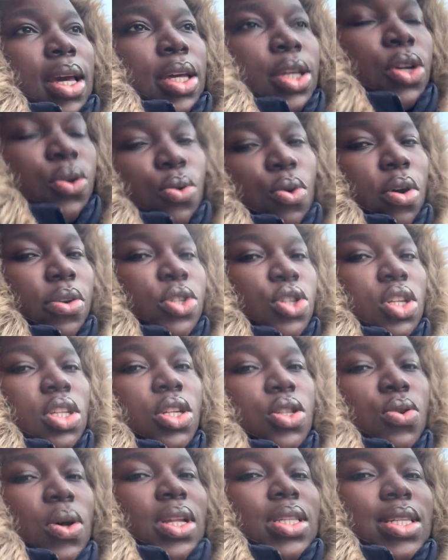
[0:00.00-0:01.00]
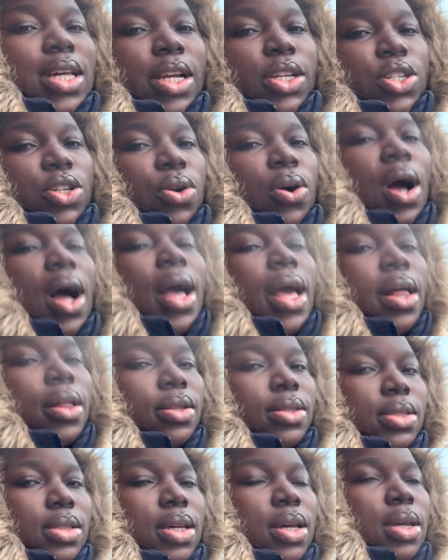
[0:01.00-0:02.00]
you also need to attach your
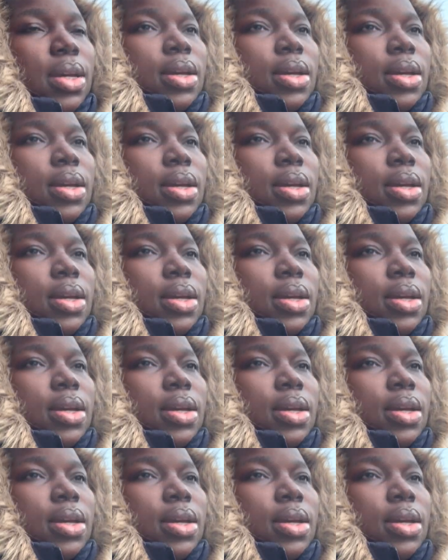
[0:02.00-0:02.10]
IELTS